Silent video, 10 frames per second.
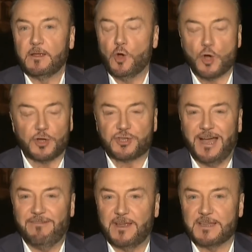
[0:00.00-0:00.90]
Hugo
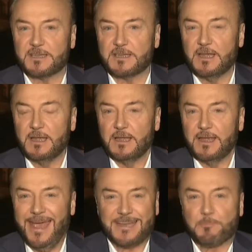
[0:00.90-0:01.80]
Chavez
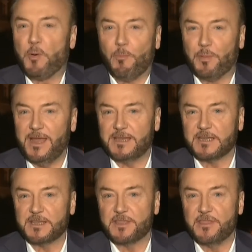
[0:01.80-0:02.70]

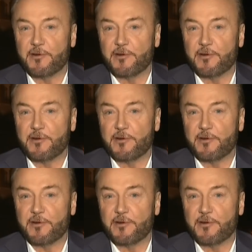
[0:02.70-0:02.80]
expropriated